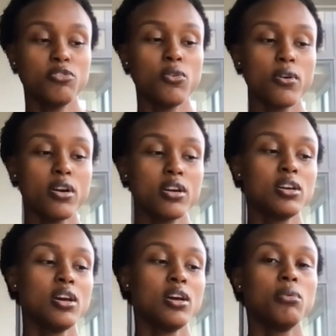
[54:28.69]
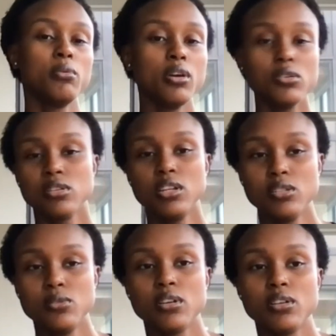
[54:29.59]
forward, but we also need
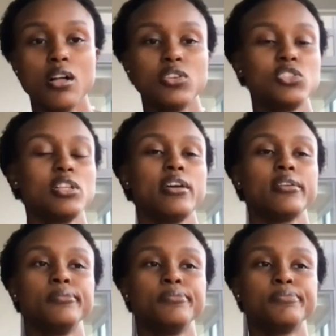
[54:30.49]
to acknowledge like